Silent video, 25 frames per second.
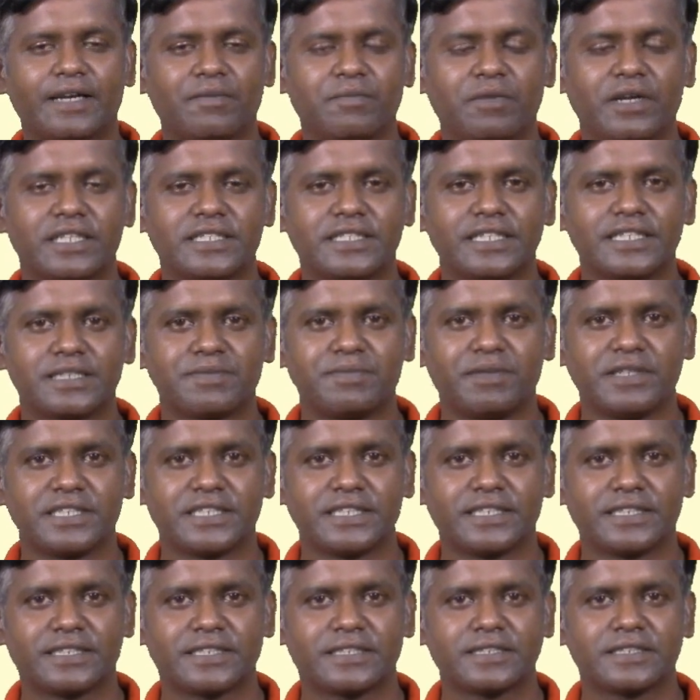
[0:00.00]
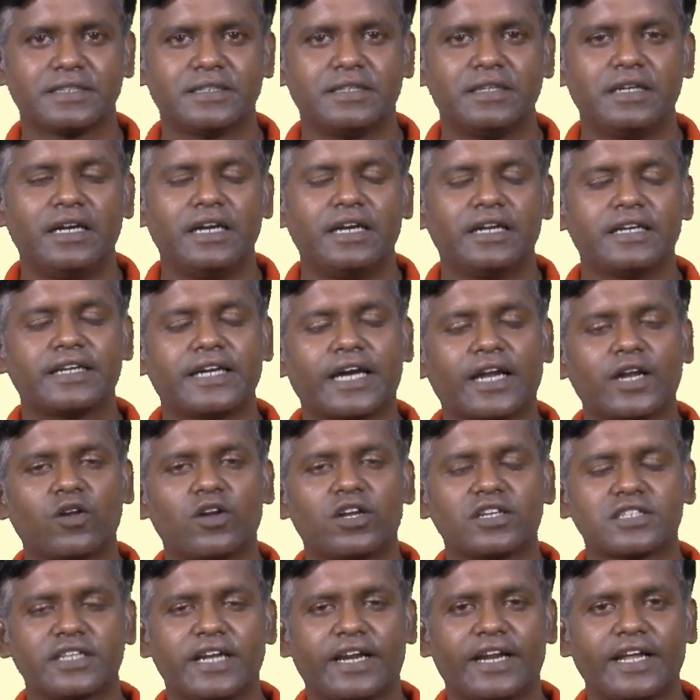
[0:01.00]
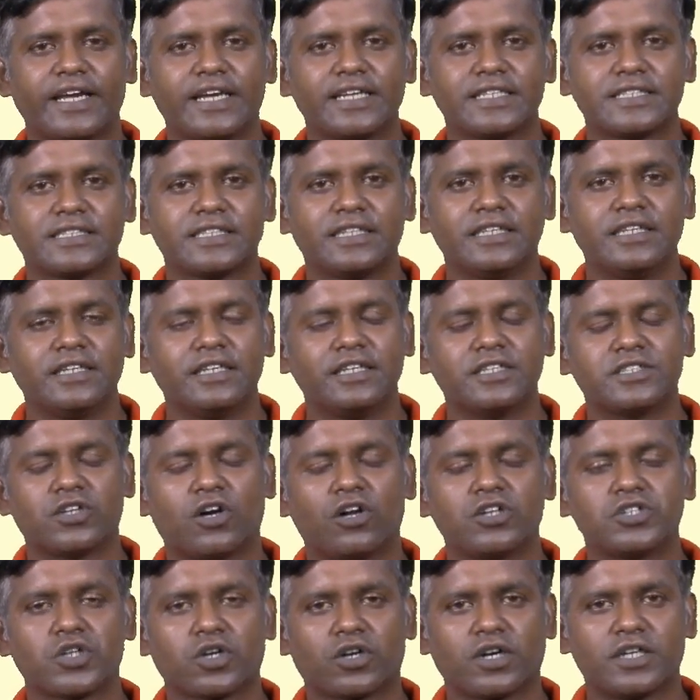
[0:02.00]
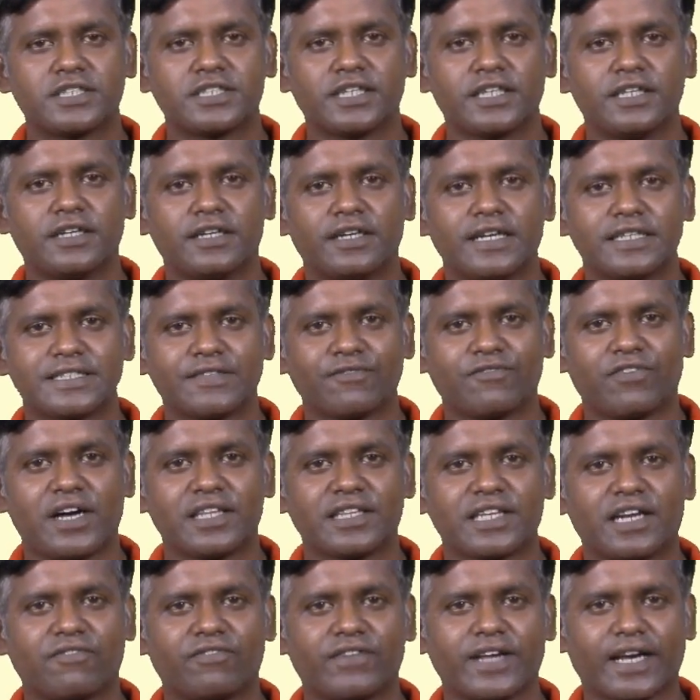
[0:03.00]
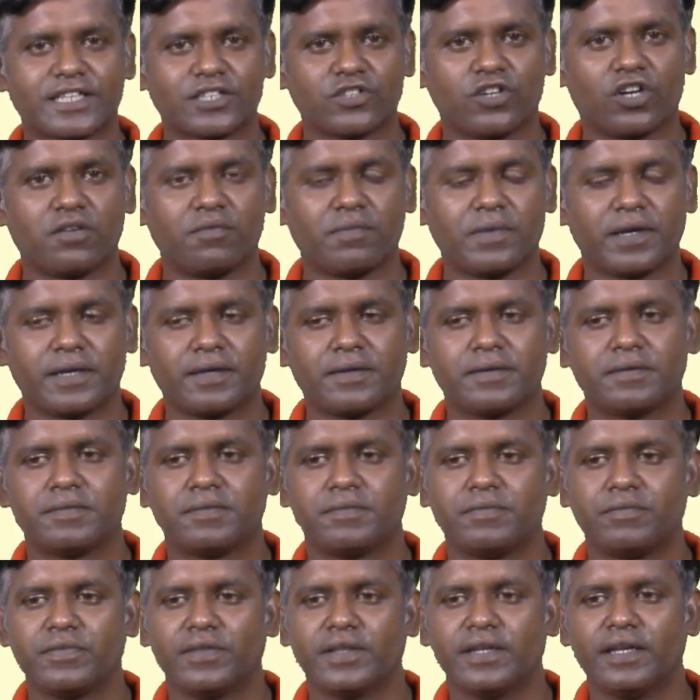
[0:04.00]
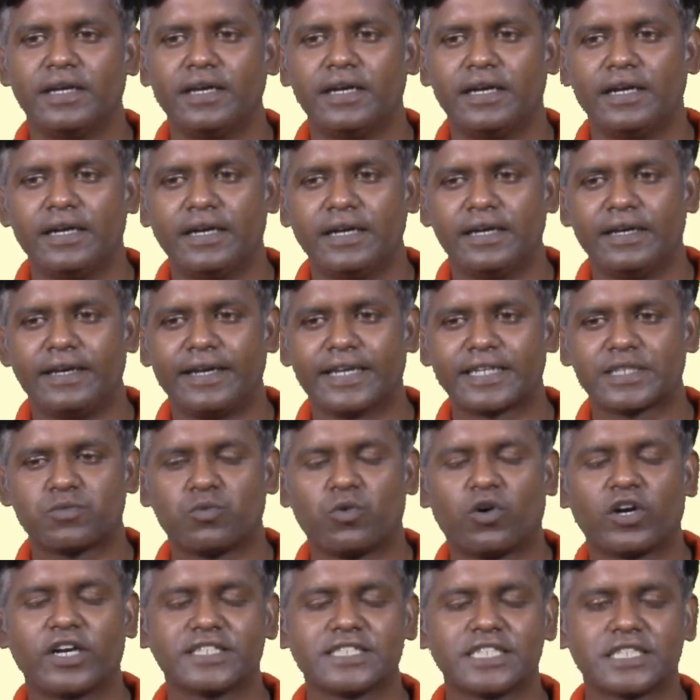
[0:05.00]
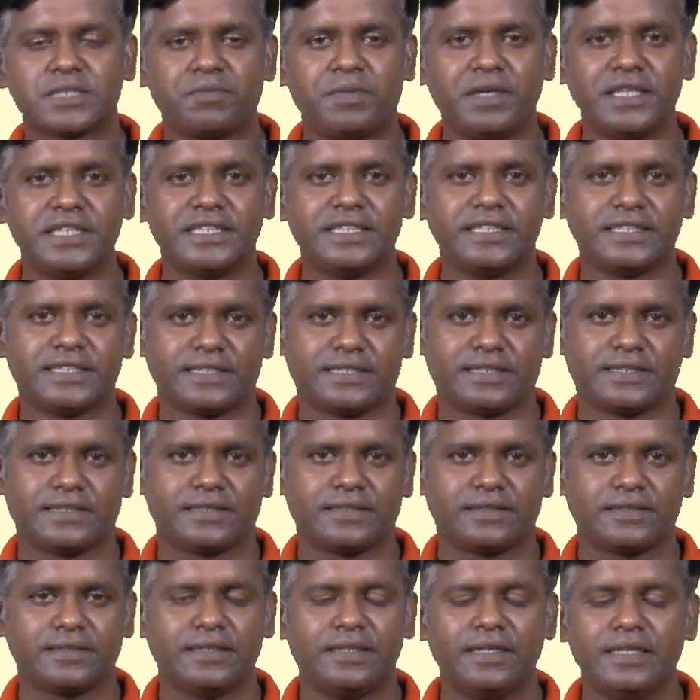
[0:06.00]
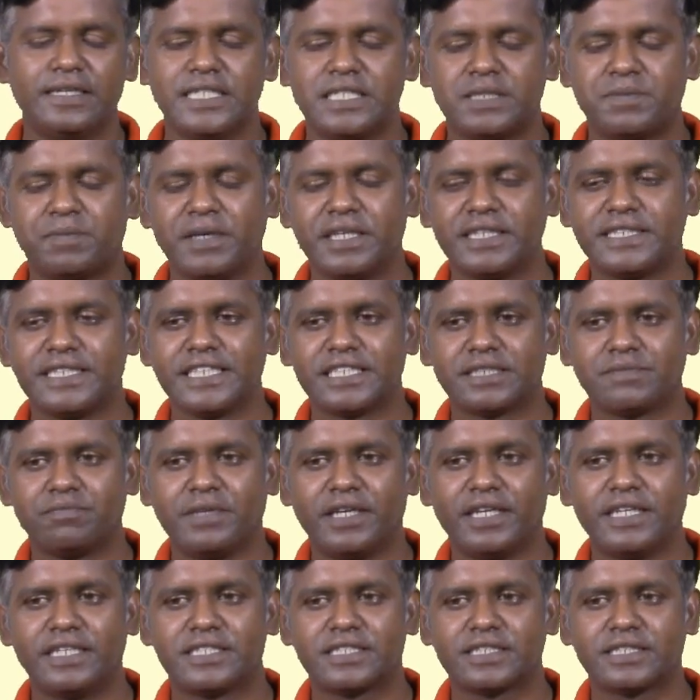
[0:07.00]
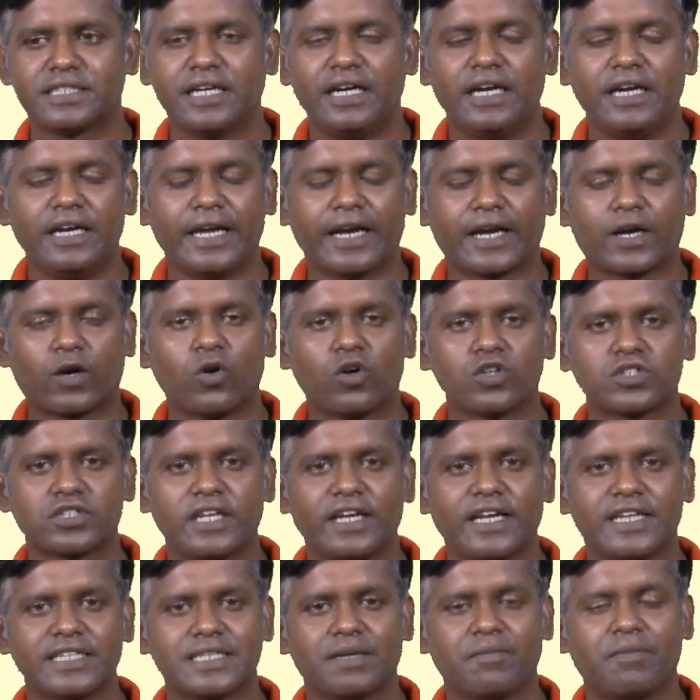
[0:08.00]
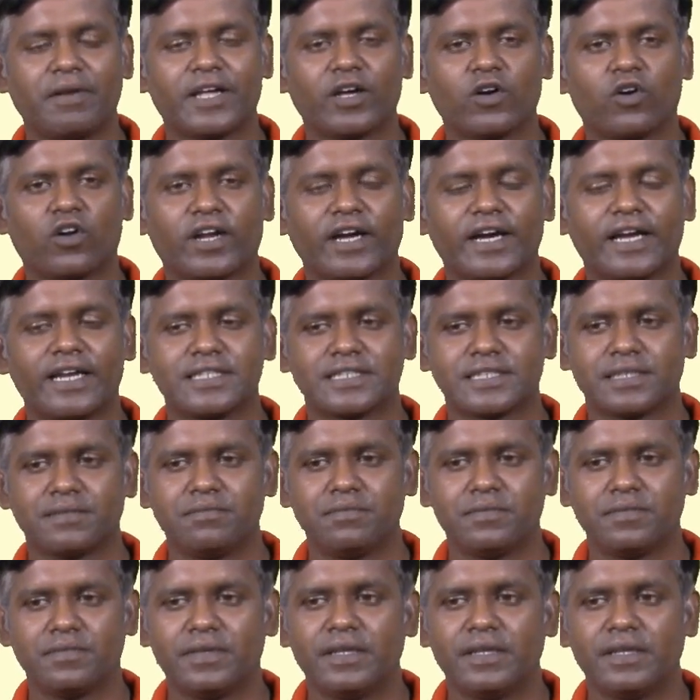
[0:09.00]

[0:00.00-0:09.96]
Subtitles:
it means the species. Carolus Linnaeus is also considered as the father of taxonomy. Next, what is a species? Species means a closely resembling organism